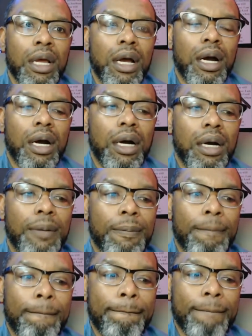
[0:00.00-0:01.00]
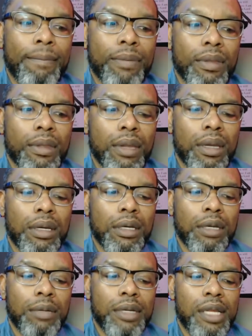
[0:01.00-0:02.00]
um,
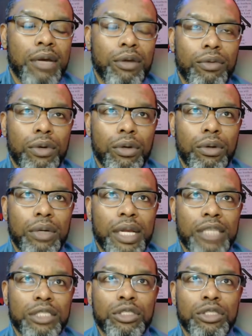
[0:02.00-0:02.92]
coming down the road has